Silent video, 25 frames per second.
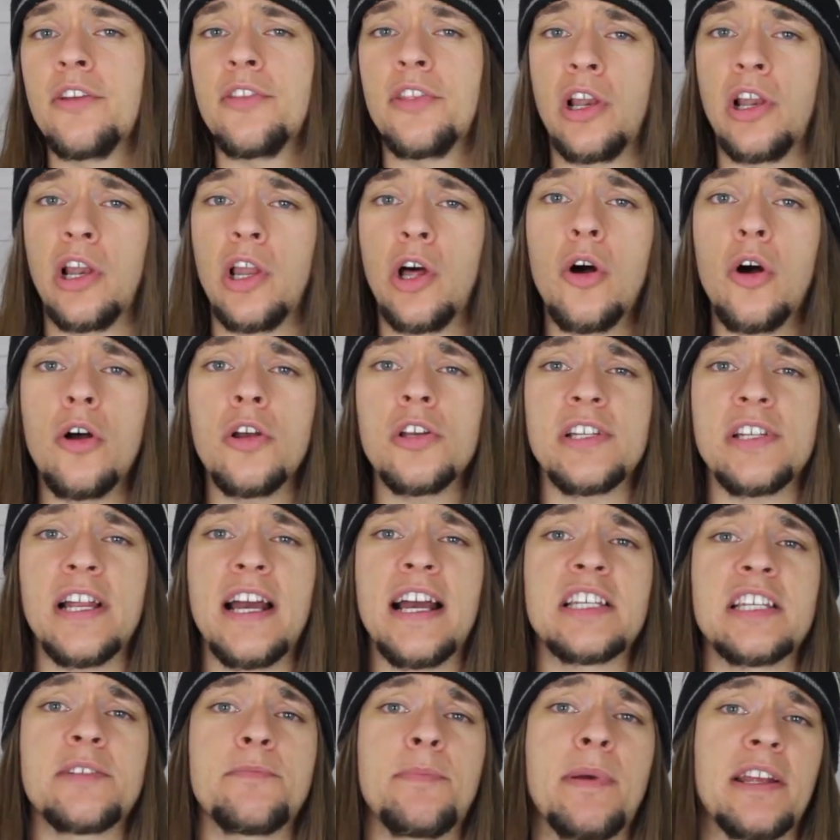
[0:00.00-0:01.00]
The last
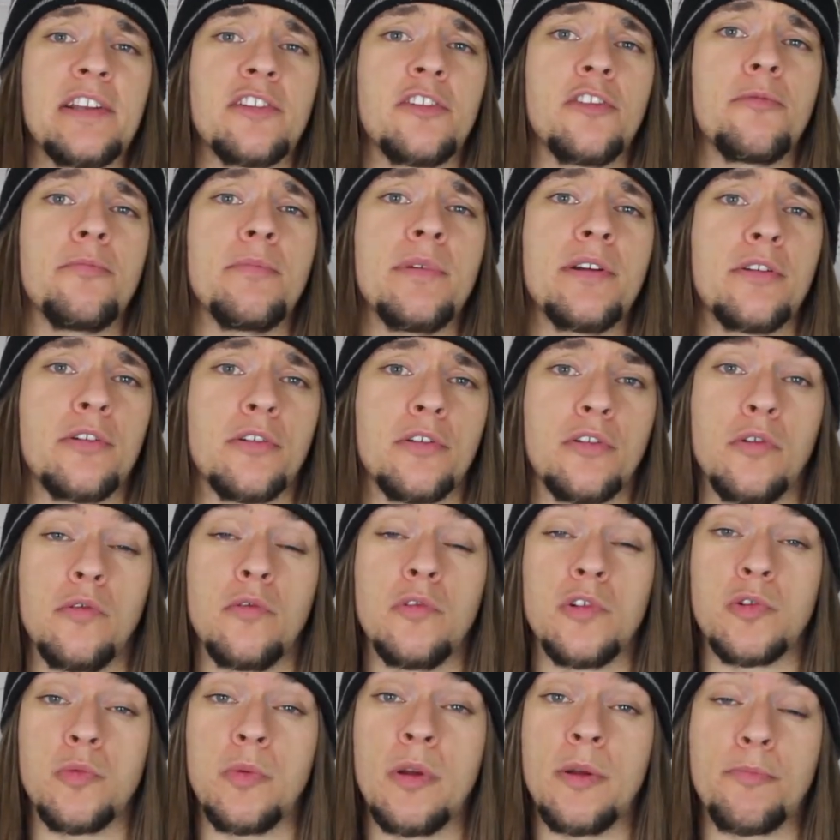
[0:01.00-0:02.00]
aspect of
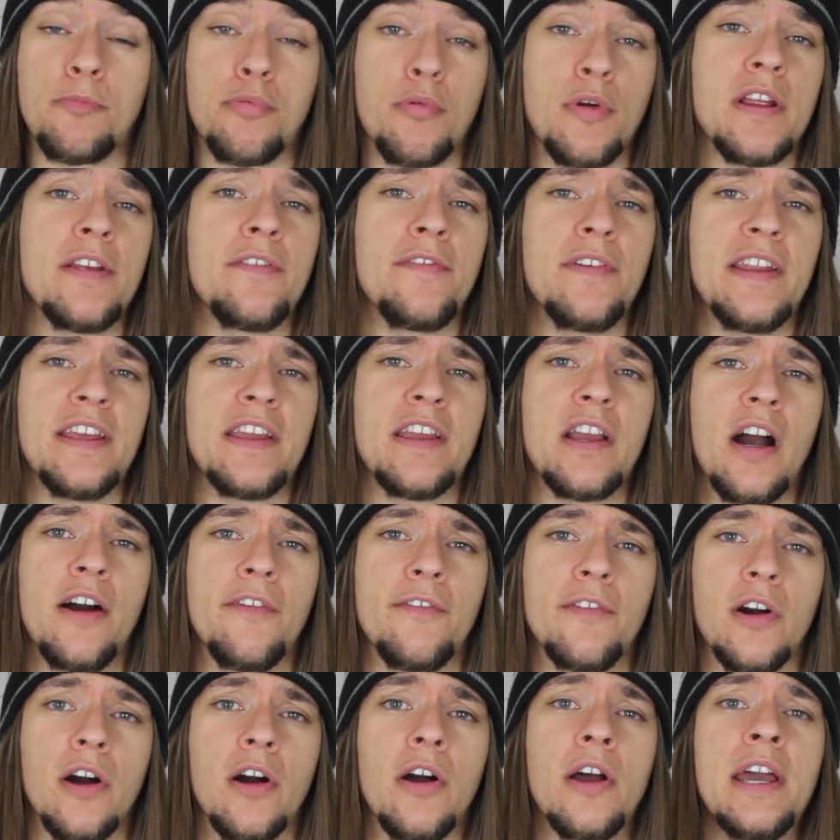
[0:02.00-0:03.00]
miracles we'll briefly
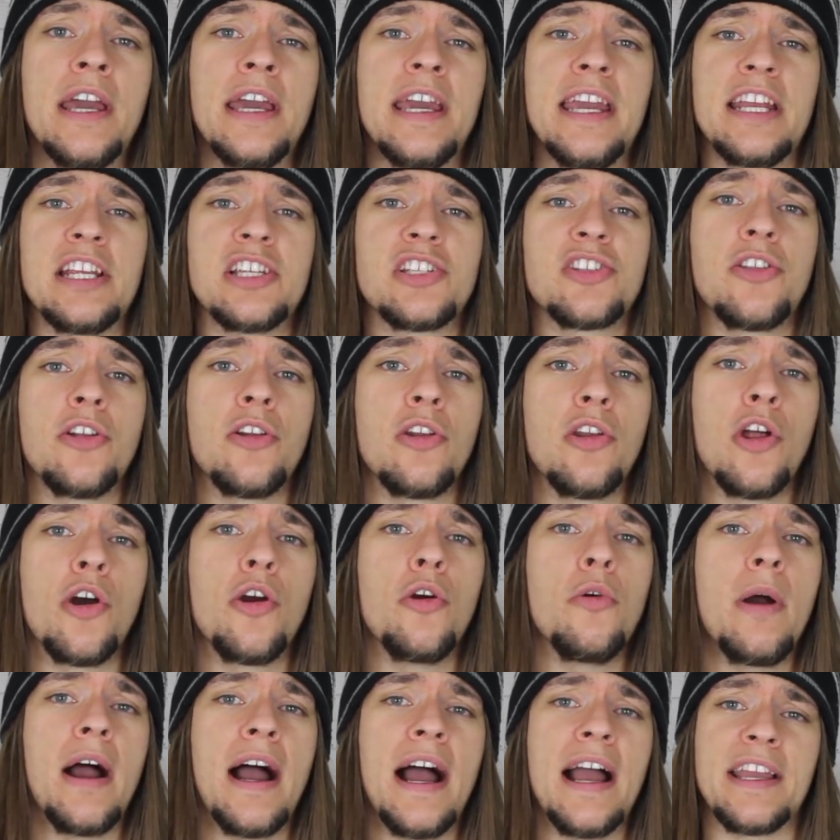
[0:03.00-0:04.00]
cover is the
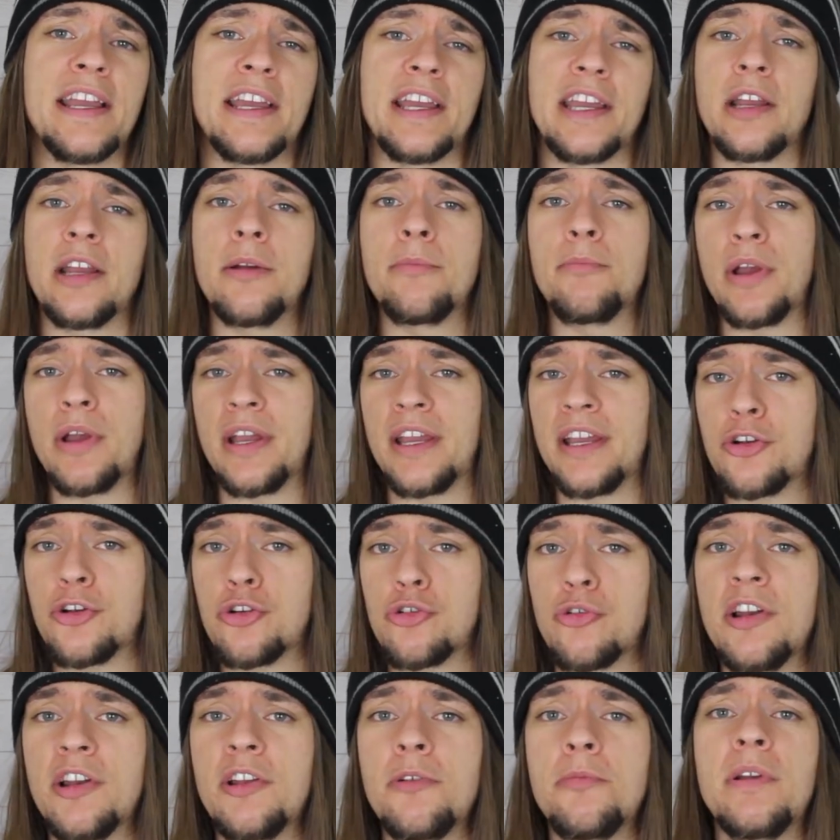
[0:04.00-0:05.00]
low-hanging but
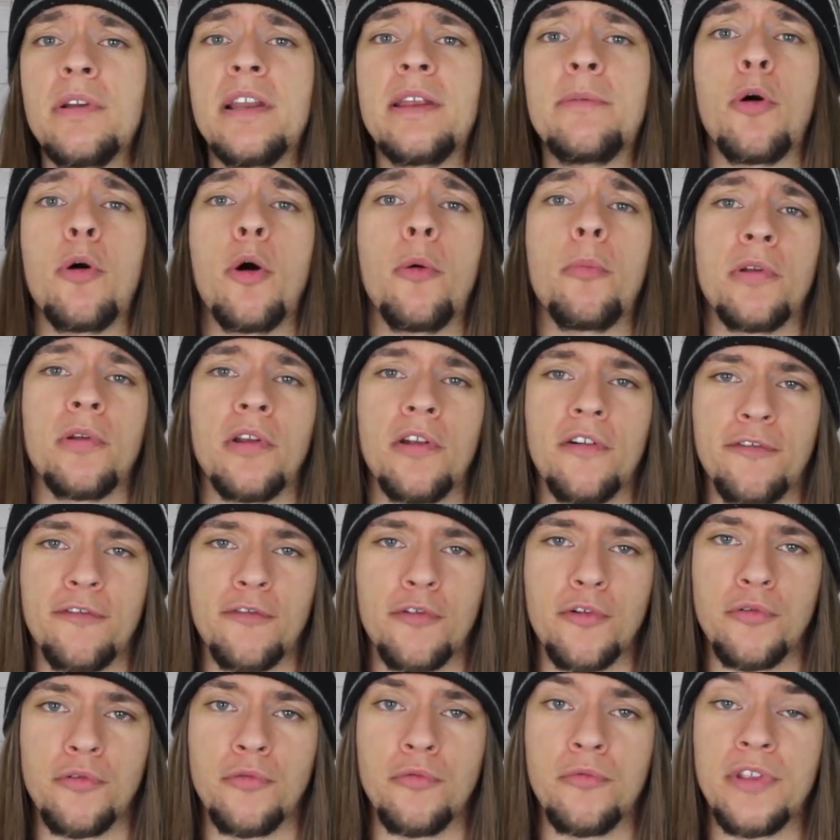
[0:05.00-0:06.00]
incredibly popular
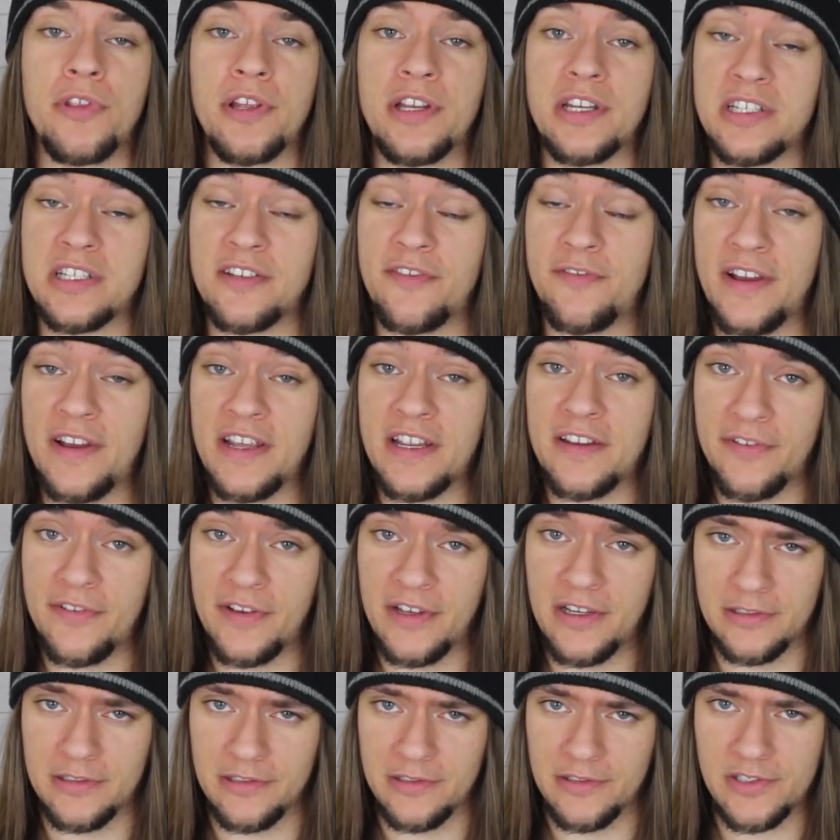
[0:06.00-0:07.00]
fruit that is faith
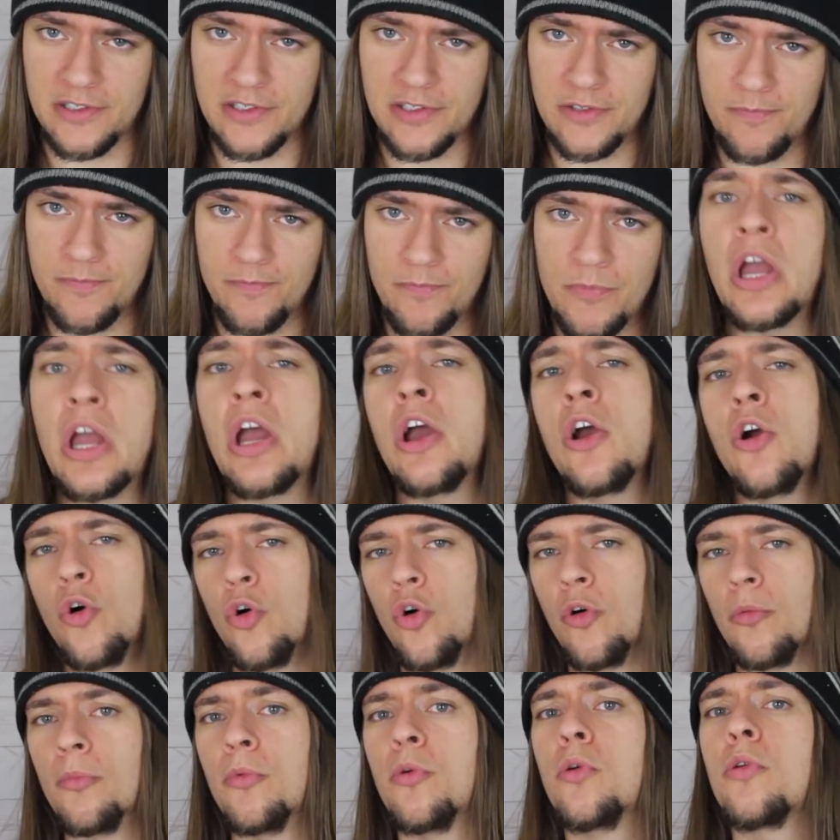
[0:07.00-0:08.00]
healers,
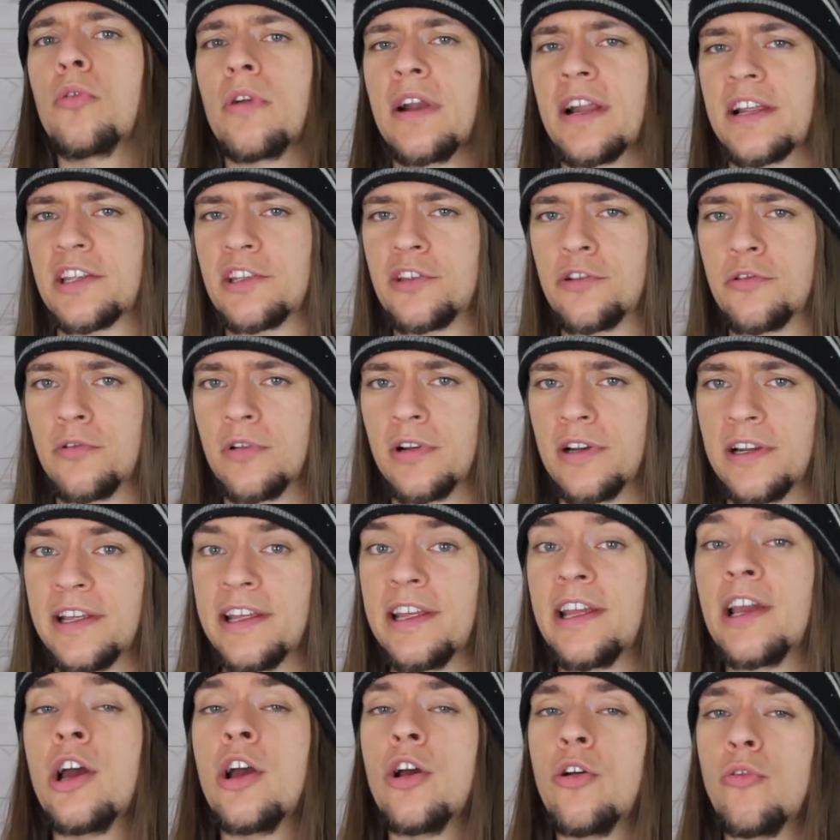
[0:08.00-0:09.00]
or more
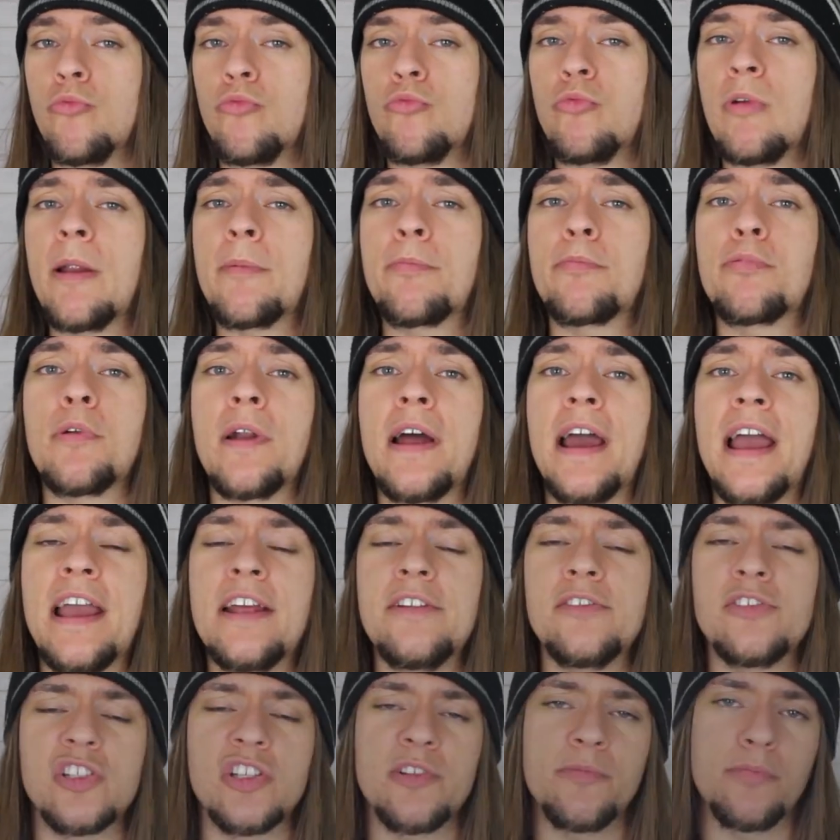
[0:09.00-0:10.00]
accurately,
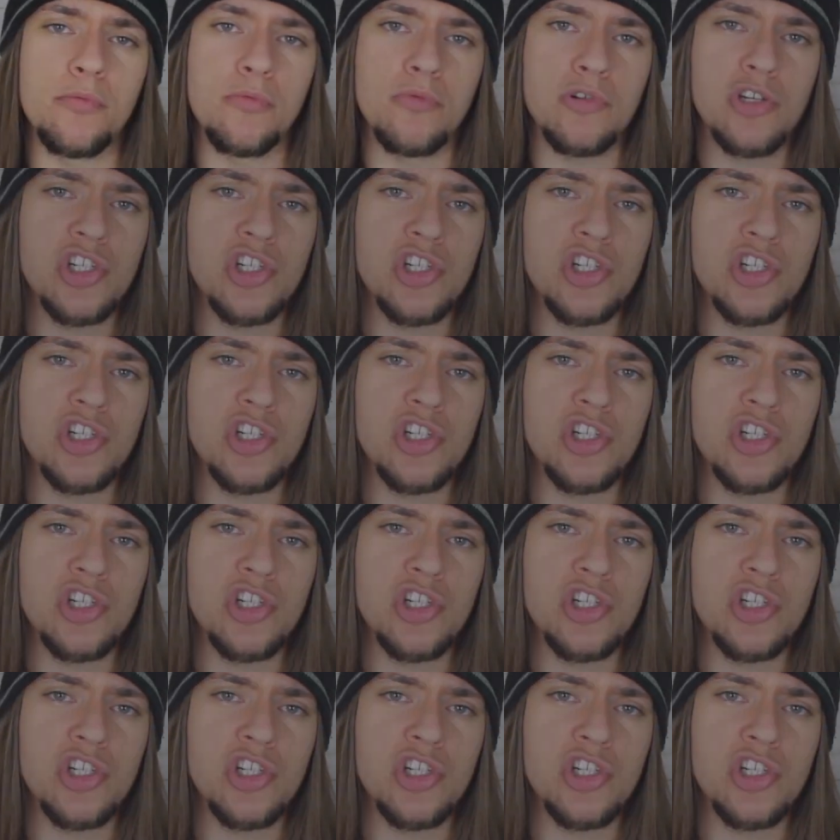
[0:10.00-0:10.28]
reprehensible